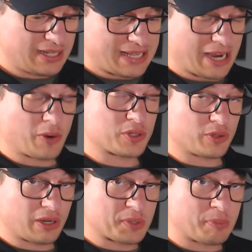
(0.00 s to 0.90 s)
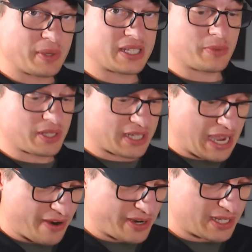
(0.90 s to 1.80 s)
tackles, although he was busy with his
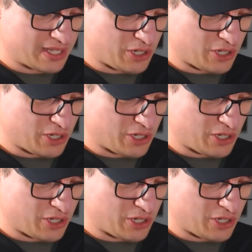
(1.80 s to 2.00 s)
carries.